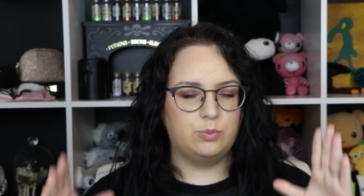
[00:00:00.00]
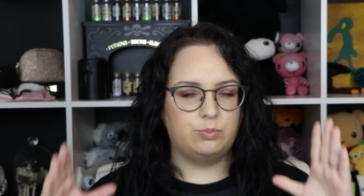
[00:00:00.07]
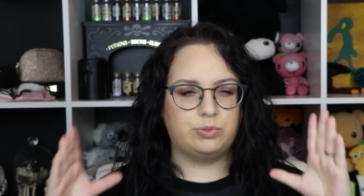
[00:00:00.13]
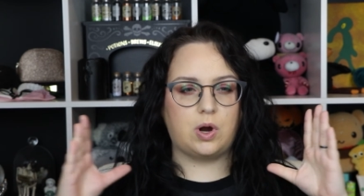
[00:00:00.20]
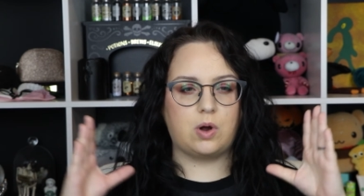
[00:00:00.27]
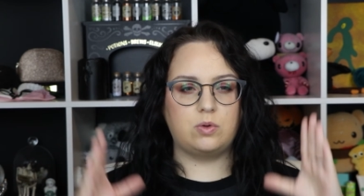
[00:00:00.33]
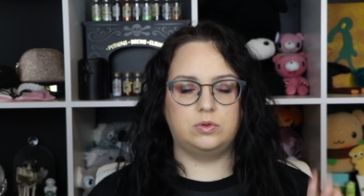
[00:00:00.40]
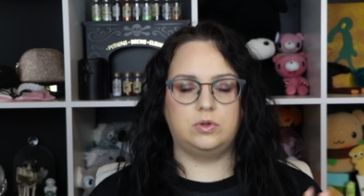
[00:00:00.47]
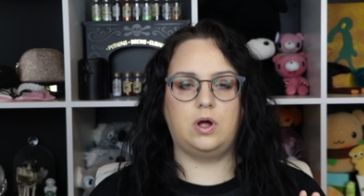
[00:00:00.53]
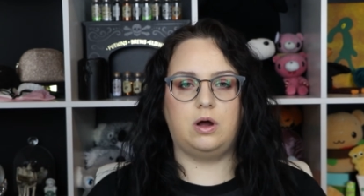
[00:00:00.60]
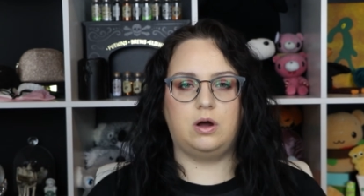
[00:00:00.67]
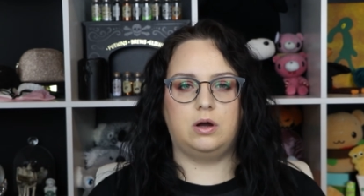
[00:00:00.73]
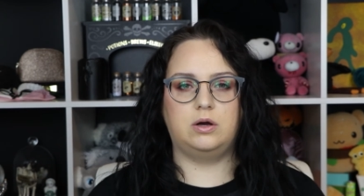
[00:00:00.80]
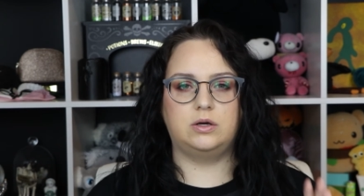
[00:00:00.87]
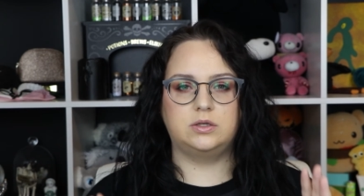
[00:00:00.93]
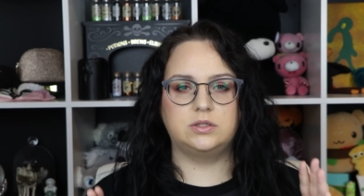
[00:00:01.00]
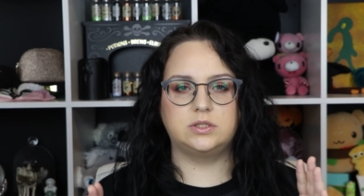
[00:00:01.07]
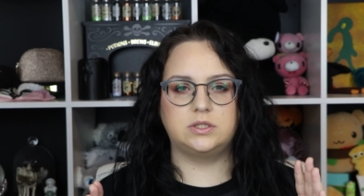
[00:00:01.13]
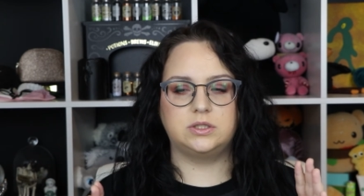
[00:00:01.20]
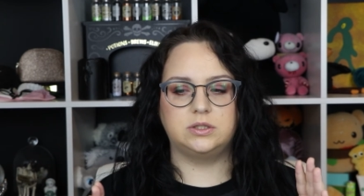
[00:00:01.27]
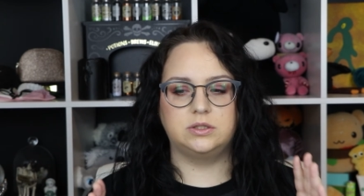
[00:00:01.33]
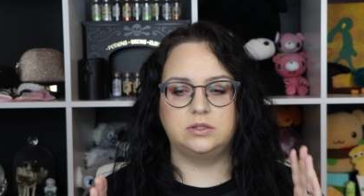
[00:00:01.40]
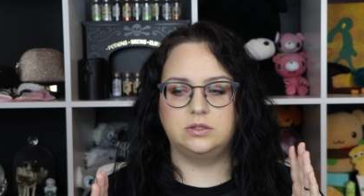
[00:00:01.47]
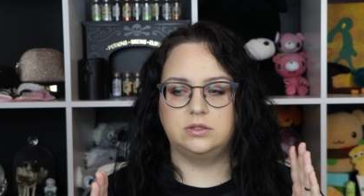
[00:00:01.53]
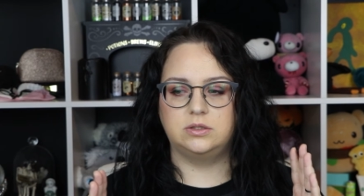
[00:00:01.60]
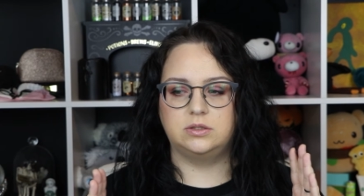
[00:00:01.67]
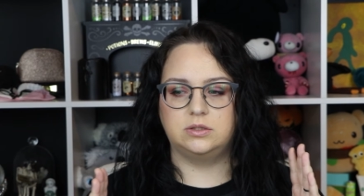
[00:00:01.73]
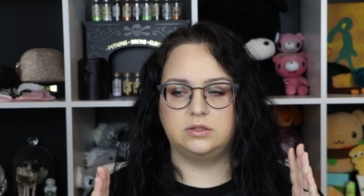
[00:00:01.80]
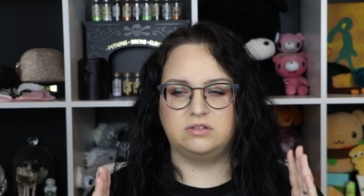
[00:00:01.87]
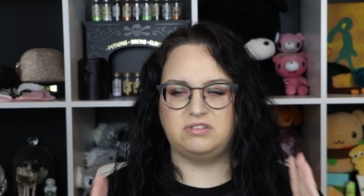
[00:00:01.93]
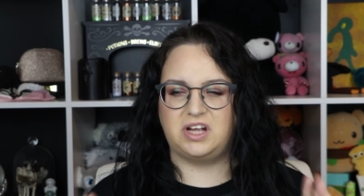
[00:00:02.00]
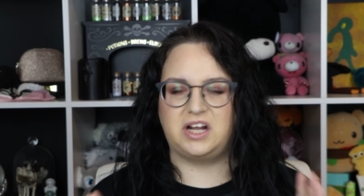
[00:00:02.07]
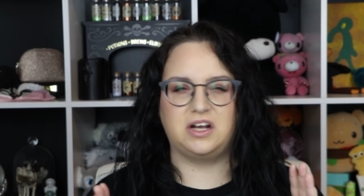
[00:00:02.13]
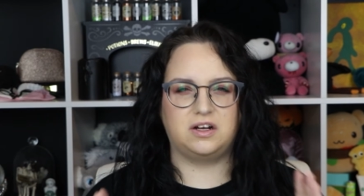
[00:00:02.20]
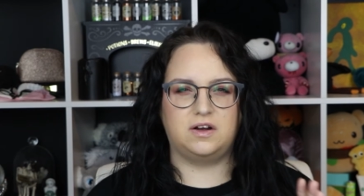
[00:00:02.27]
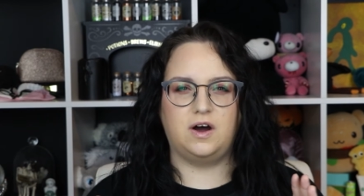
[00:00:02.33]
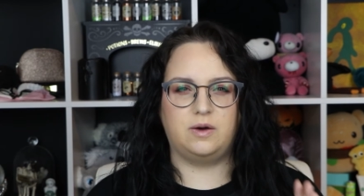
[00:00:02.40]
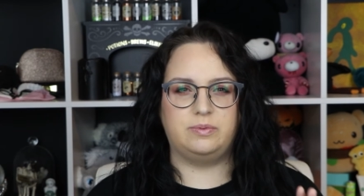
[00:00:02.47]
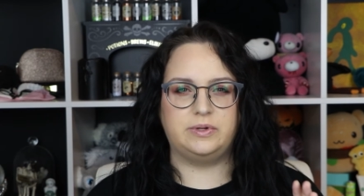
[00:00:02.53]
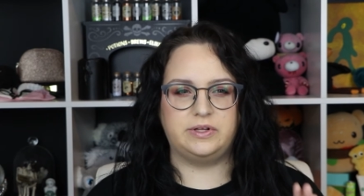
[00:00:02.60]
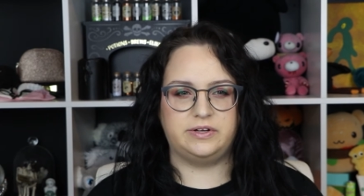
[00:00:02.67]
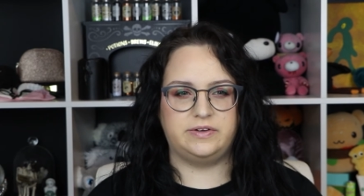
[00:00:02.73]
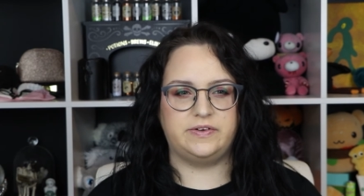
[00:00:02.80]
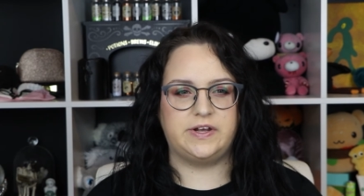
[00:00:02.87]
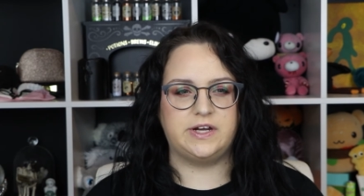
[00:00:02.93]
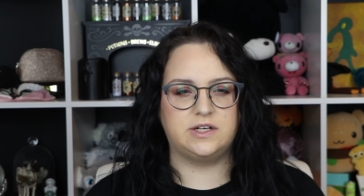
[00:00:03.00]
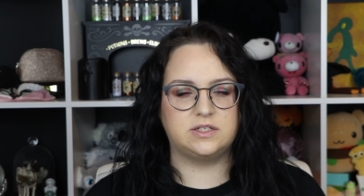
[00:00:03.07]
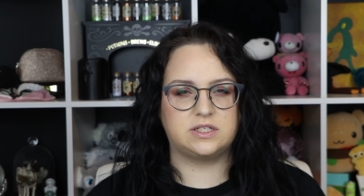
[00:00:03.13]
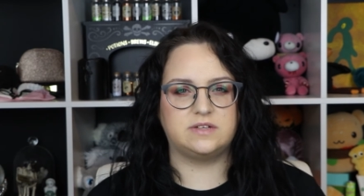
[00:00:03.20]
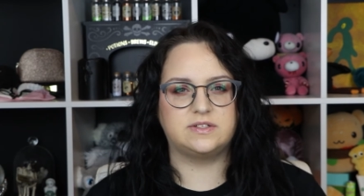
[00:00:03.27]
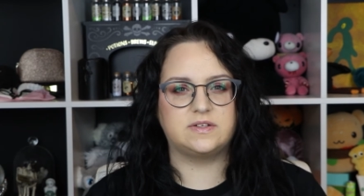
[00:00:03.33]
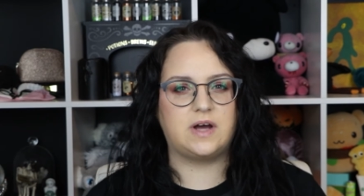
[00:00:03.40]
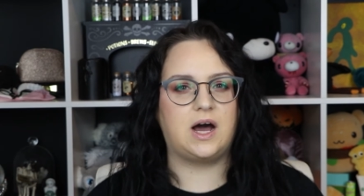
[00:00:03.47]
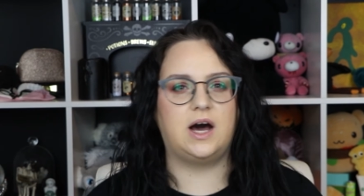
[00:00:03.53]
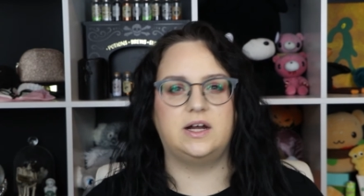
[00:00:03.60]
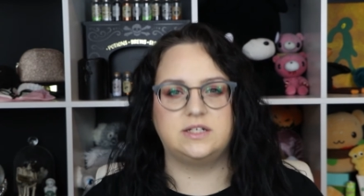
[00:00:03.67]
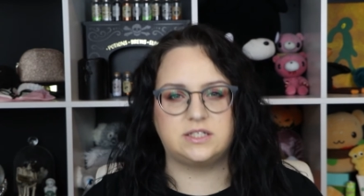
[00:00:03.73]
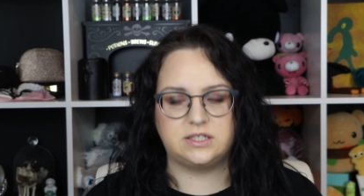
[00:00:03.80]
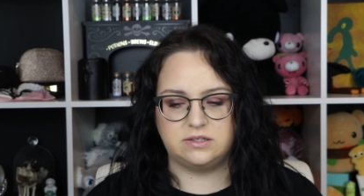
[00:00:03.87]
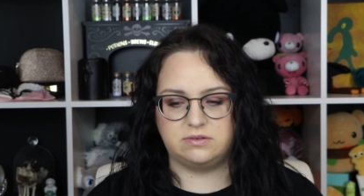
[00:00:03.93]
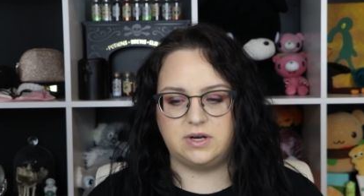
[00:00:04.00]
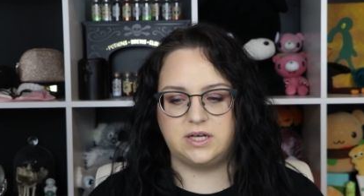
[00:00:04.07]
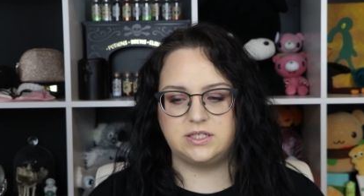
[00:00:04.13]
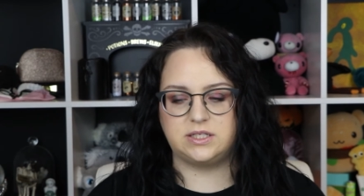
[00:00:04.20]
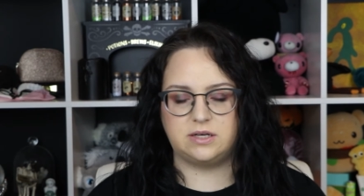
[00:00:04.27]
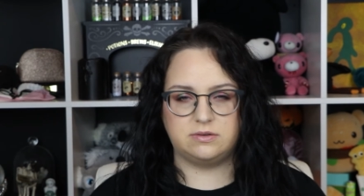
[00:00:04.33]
prolonged, like a couple of years of constant rest.